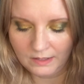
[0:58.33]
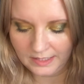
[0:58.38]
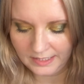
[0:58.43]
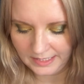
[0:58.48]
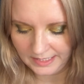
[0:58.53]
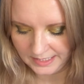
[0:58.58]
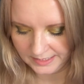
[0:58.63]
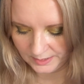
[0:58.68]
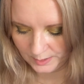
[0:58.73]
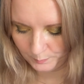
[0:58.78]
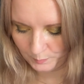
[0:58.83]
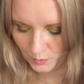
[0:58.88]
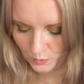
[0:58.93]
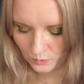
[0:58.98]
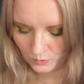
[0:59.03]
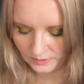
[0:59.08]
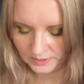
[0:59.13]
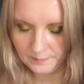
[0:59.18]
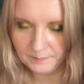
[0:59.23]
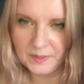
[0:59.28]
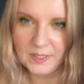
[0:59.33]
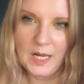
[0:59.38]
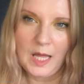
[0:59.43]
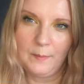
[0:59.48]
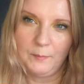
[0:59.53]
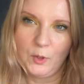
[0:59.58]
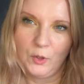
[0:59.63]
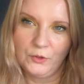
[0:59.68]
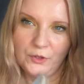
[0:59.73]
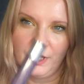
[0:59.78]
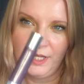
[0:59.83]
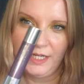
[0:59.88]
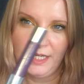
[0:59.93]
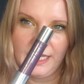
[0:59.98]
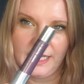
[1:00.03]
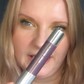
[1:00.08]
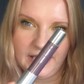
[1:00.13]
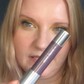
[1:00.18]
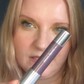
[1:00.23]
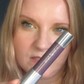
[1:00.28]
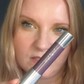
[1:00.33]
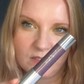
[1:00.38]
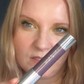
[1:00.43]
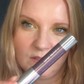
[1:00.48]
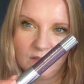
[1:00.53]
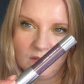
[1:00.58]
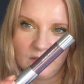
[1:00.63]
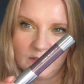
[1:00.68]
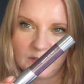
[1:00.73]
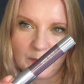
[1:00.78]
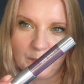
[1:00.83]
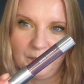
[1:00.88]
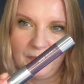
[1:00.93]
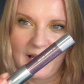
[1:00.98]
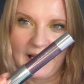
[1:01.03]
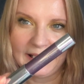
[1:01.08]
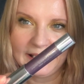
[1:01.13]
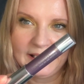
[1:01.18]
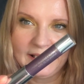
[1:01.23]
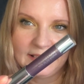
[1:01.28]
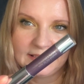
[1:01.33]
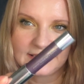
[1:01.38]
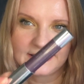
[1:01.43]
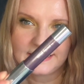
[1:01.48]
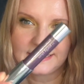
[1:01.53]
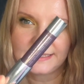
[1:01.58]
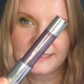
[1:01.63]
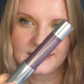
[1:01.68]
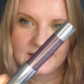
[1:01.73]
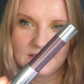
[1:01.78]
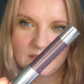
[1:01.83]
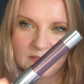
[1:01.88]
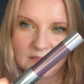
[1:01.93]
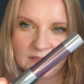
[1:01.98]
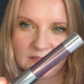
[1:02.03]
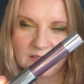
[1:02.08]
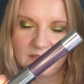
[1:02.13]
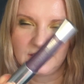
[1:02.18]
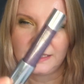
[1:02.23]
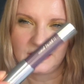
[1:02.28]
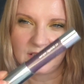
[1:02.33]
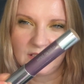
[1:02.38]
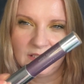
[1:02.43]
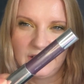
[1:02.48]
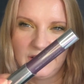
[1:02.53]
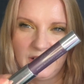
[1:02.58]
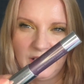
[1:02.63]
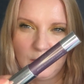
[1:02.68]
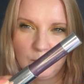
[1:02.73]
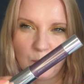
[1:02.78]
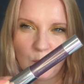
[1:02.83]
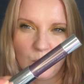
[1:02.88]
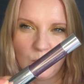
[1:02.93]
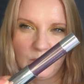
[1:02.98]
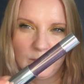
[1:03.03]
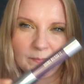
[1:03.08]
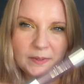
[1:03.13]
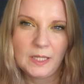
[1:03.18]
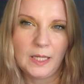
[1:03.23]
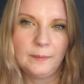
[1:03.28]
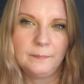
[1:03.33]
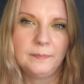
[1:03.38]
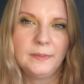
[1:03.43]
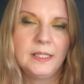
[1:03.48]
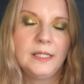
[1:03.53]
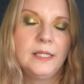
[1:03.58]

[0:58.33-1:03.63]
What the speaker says: had the Portly Plum on the lid as a base. This is Clinique Portly Plum.